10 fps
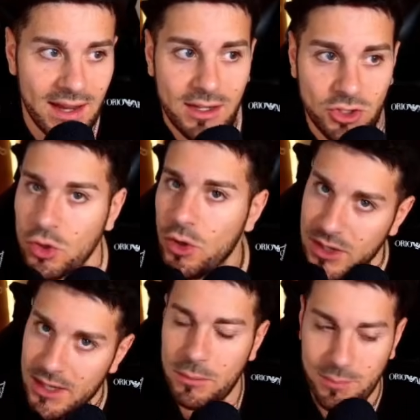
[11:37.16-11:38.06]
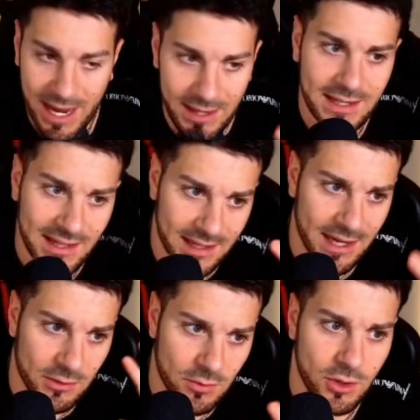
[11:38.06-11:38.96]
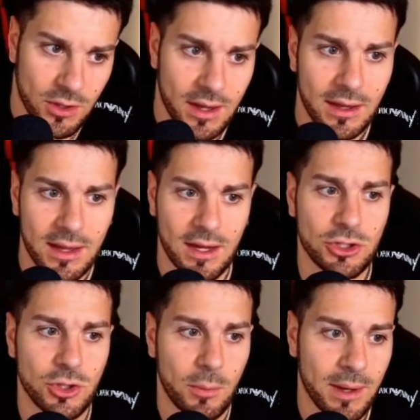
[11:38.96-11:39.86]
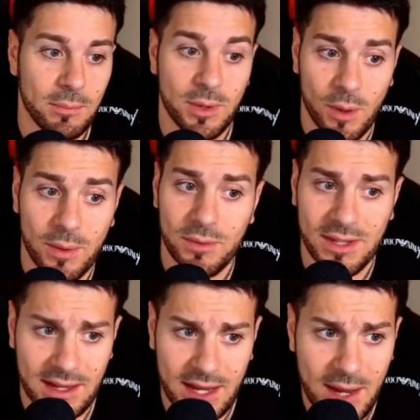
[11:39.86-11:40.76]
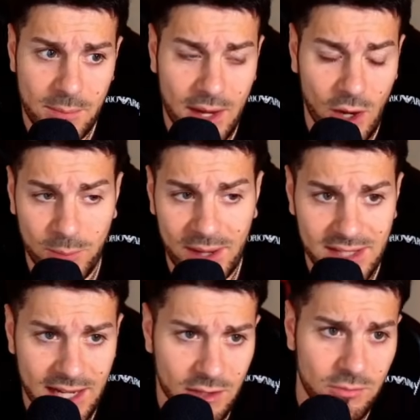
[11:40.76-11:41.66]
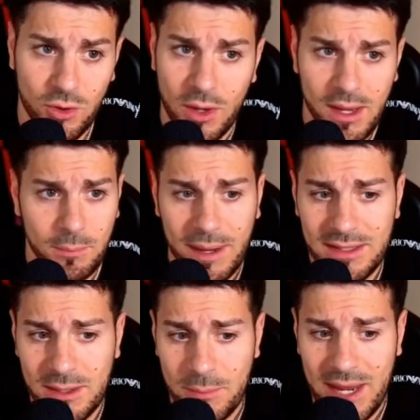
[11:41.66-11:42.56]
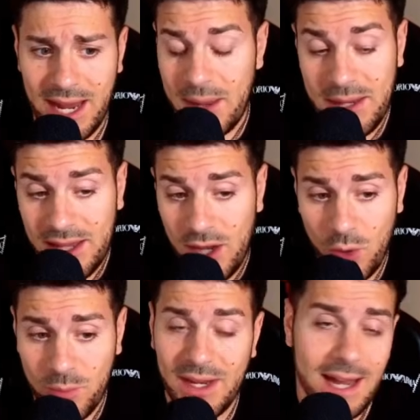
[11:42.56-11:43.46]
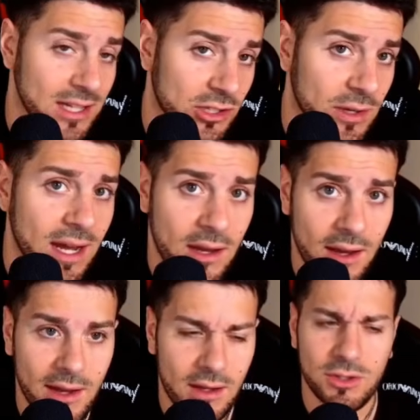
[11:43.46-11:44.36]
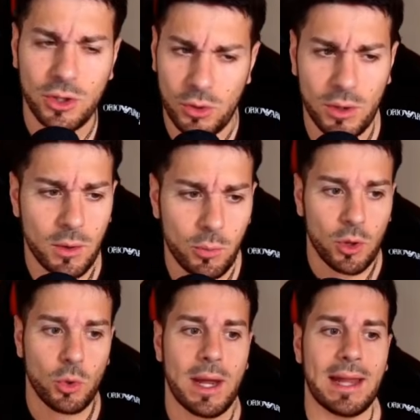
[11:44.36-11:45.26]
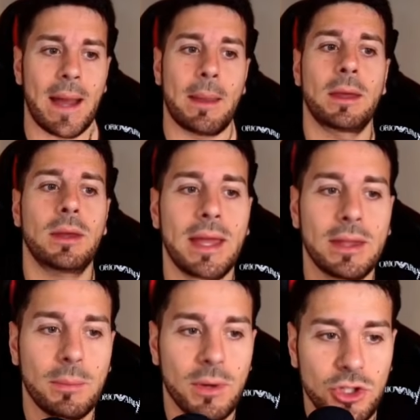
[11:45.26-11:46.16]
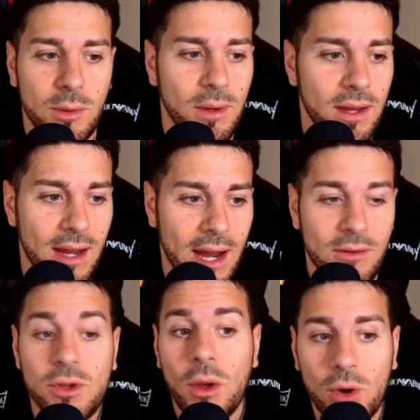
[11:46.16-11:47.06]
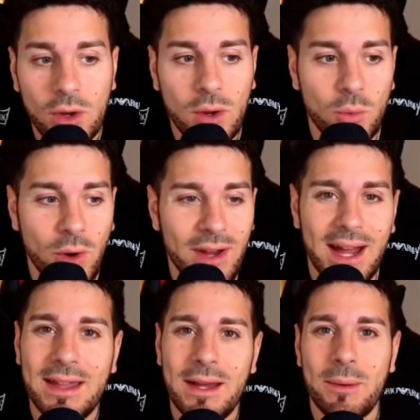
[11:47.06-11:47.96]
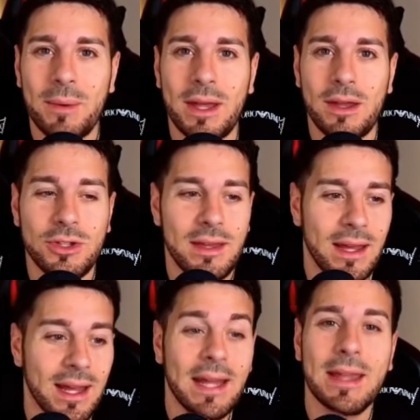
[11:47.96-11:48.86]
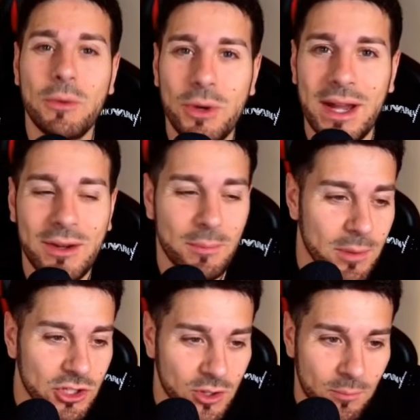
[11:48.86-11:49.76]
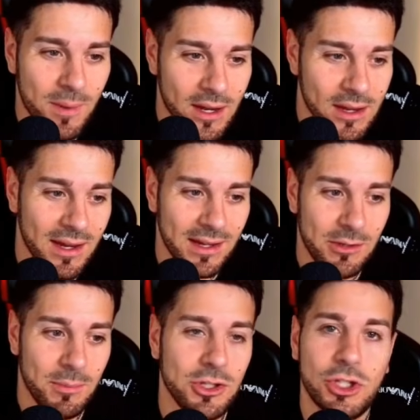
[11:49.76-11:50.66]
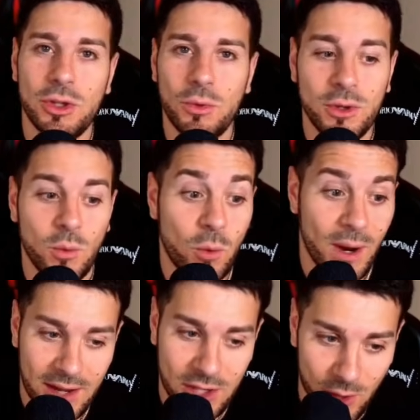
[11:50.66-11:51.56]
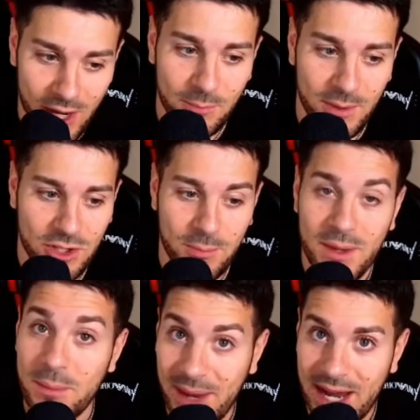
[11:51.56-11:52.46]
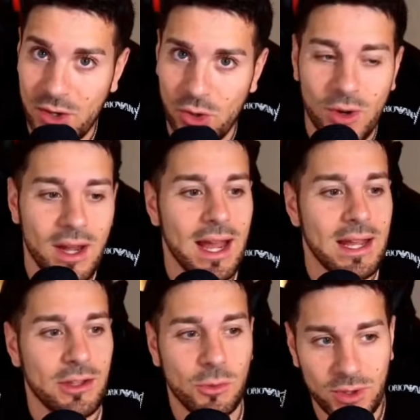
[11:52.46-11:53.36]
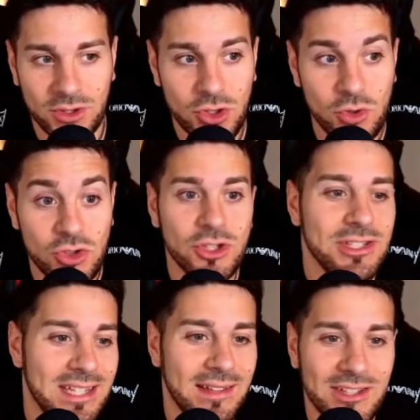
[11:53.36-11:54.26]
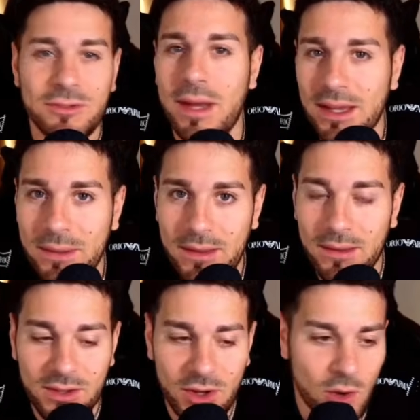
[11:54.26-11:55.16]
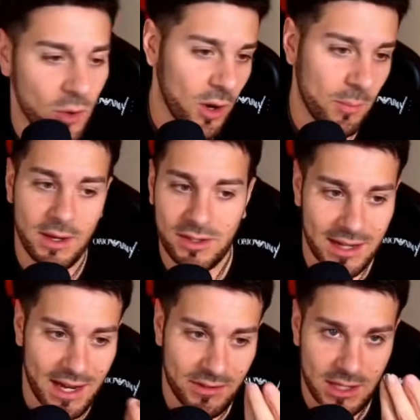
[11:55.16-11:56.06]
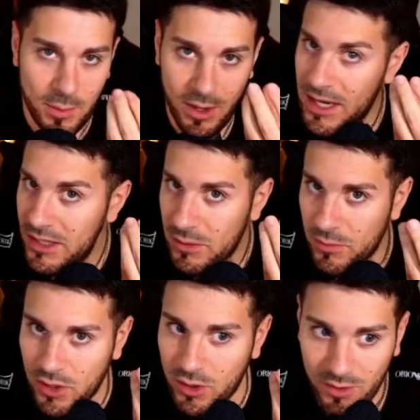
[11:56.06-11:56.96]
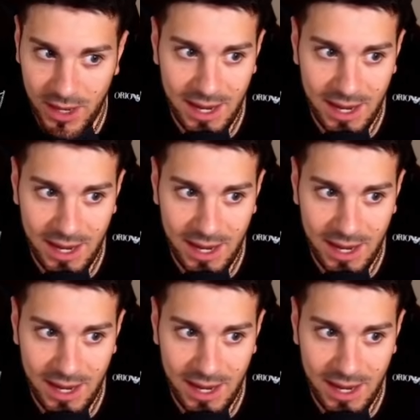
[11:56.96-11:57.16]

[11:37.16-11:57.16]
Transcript: In short, if black isn't careful, there are so many problems that can't be compensated for by simply having the open h-file. So, we're quite happy to take the bishop. After all, we're Catalan players, and if we get the bishop pair, especially with the white squared bishop that black no longer has, we're usually satisfied. So, obviously, I've summarized it for you.